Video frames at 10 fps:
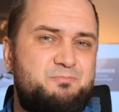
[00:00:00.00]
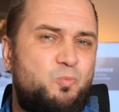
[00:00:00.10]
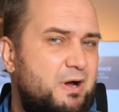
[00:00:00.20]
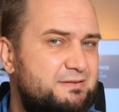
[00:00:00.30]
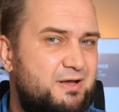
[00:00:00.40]

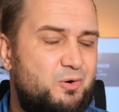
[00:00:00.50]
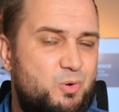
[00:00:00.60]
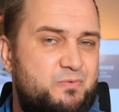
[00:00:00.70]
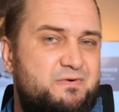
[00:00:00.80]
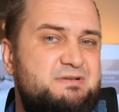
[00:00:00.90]
WANDLA
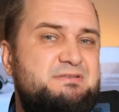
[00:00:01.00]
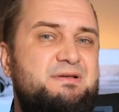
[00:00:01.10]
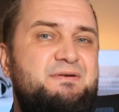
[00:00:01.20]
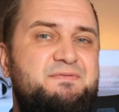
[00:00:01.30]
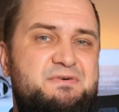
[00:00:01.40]
offers
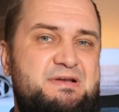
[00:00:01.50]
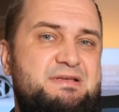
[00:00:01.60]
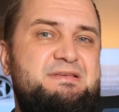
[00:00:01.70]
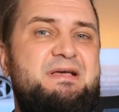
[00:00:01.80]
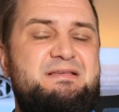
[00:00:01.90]

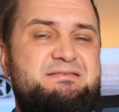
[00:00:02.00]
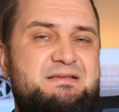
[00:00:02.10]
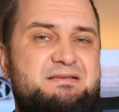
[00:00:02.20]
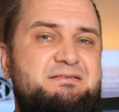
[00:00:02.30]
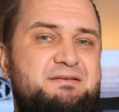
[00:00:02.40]
3
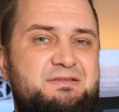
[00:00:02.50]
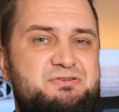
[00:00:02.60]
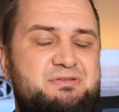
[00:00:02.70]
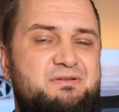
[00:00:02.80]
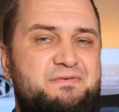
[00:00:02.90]
ESS
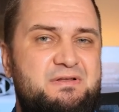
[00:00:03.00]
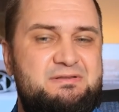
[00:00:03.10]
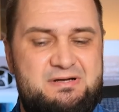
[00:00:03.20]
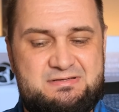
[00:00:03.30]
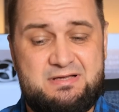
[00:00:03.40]
digital
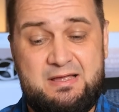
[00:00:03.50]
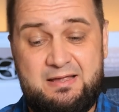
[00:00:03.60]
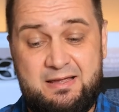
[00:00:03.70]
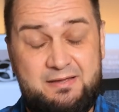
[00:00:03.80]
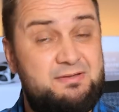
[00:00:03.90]
filters,
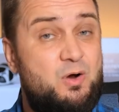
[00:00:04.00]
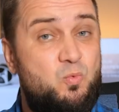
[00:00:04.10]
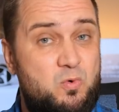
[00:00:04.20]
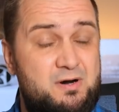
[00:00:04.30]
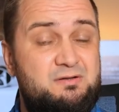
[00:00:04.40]
and a
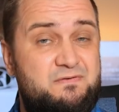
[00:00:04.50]
world